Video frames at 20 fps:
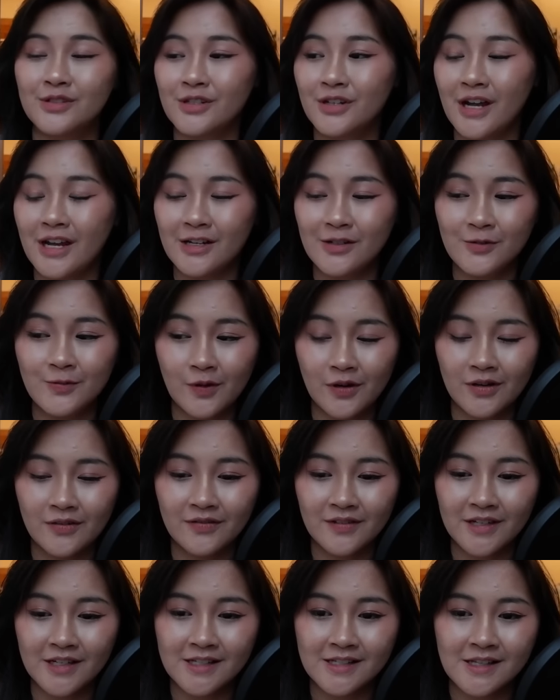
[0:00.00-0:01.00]
Should I do more
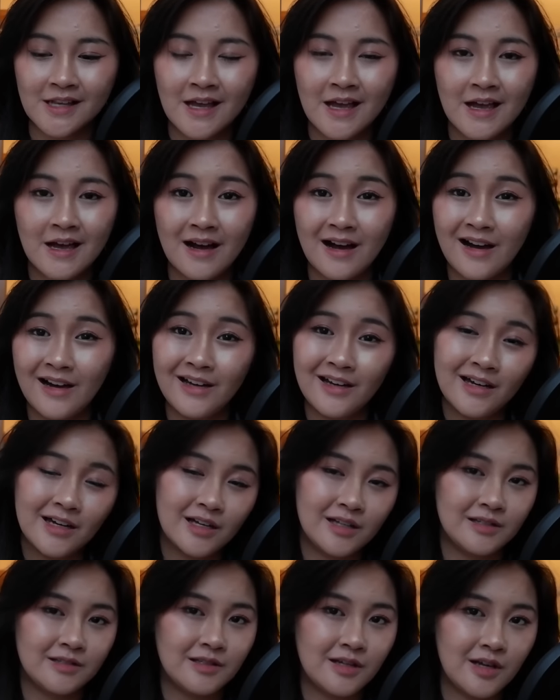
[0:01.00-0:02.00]
of these?
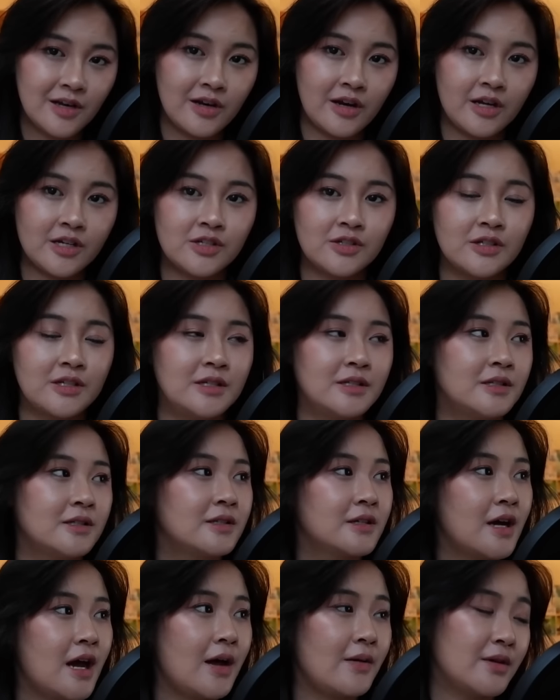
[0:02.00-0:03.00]
I, I, I actually,
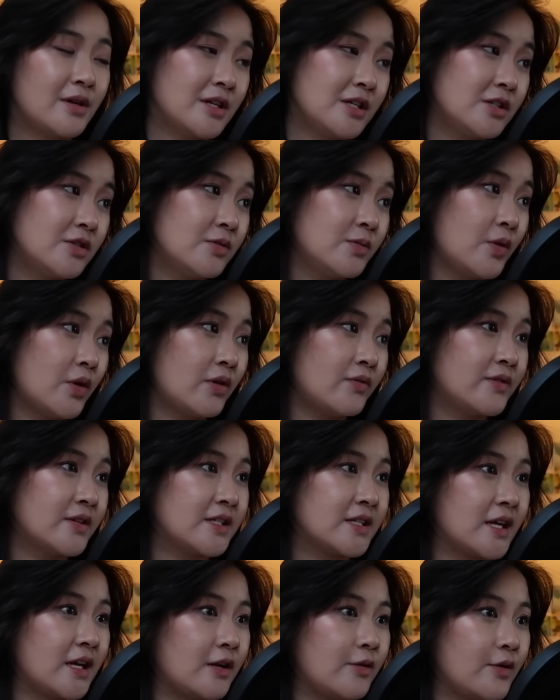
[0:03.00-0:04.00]
I'm going to do more of
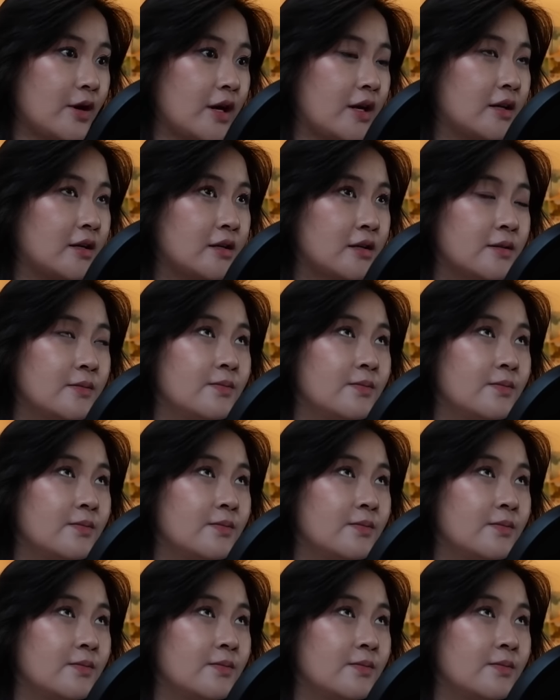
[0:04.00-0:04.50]
these anyway